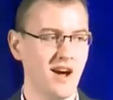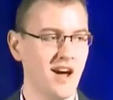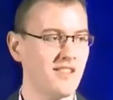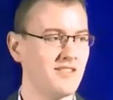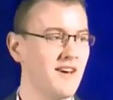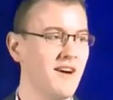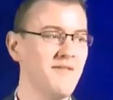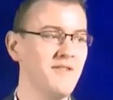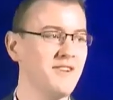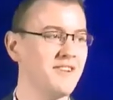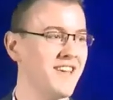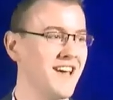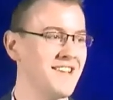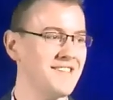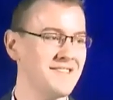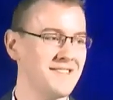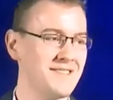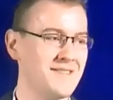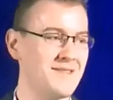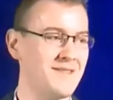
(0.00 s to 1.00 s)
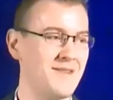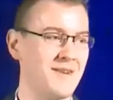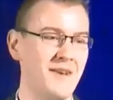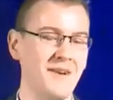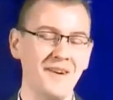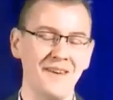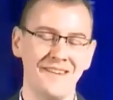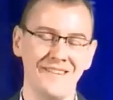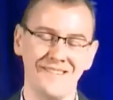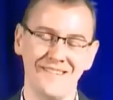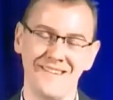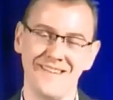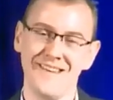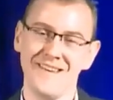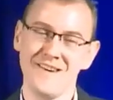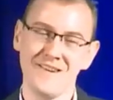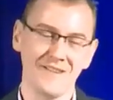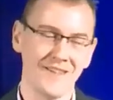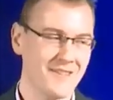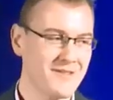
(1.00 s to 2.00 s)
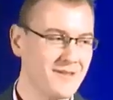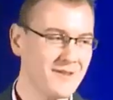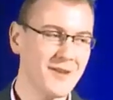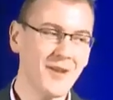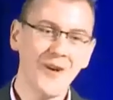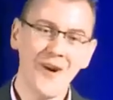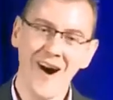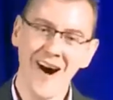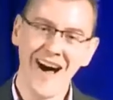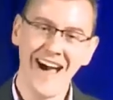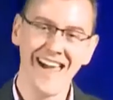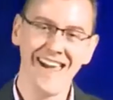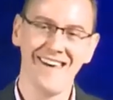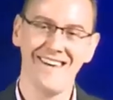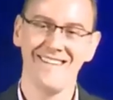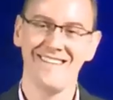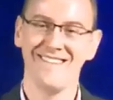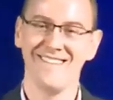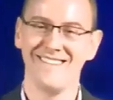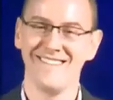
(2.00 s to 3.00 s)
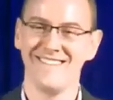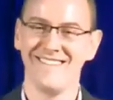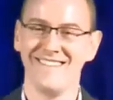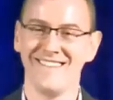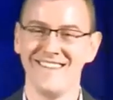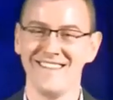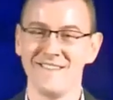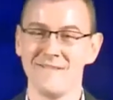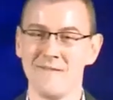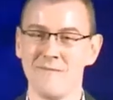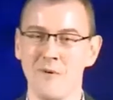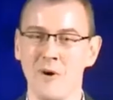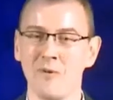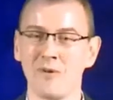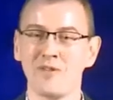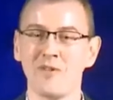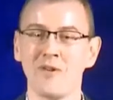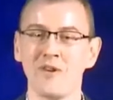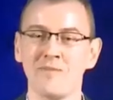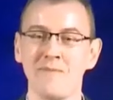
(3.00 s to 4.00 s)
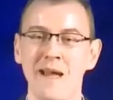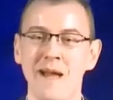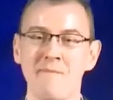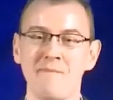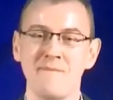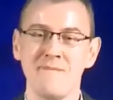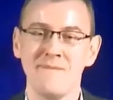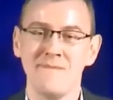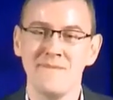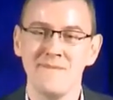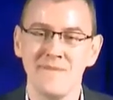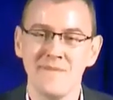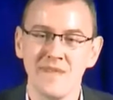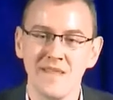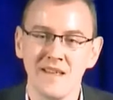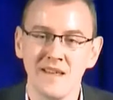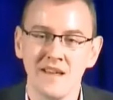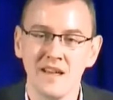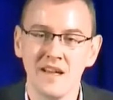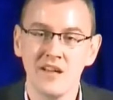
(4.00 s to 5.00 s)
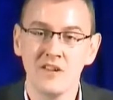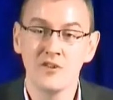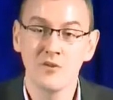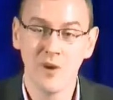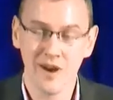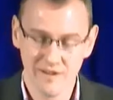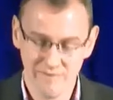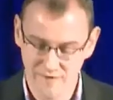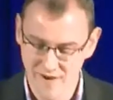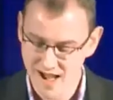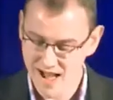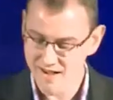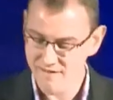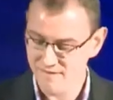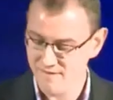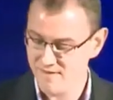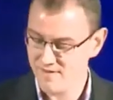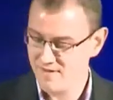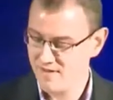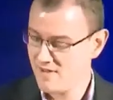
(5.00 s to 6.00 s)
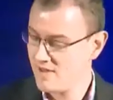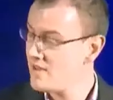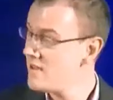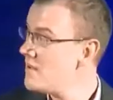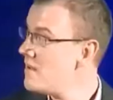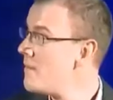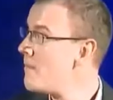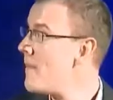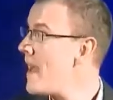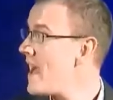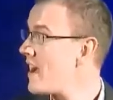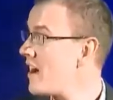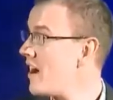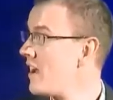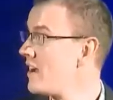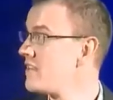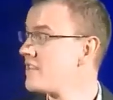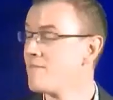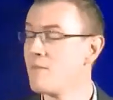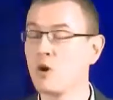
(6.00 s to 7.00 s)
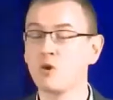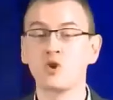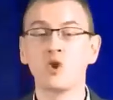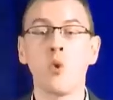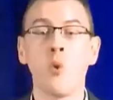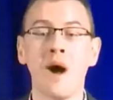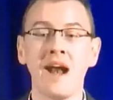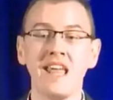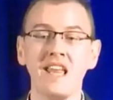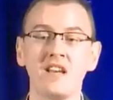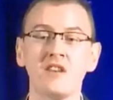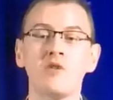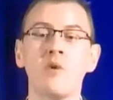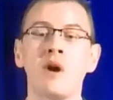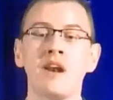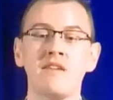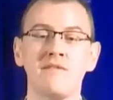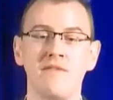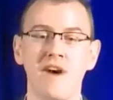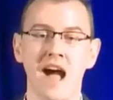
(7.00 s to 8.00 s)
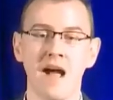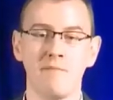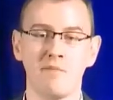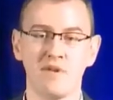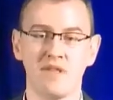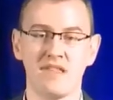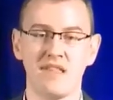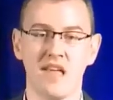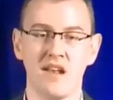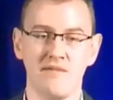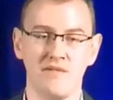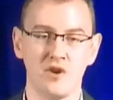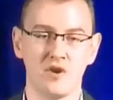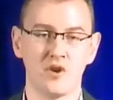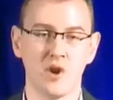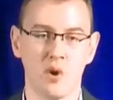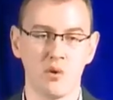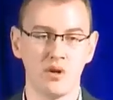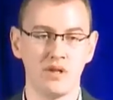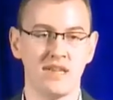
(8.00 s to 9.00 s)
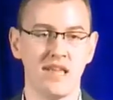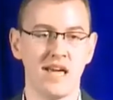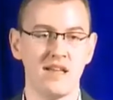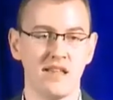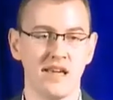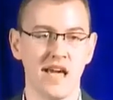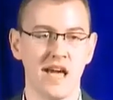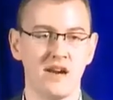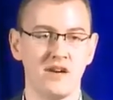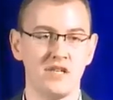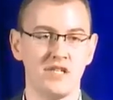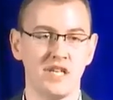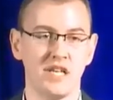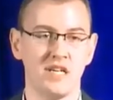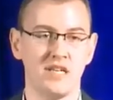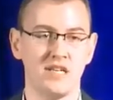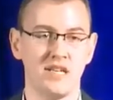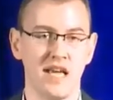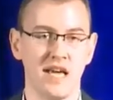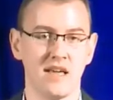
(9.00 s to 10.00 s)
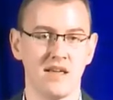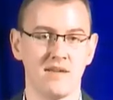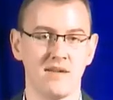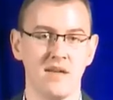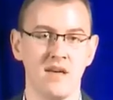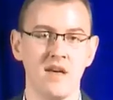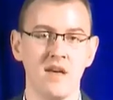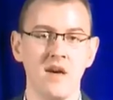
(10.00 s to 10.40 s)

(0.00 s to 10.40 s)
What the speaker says: I love your guesses. They're good. That's a little high. What was yours, ma'am? 25? Bang on. It's about 20 to 25% of your total daily energy intake.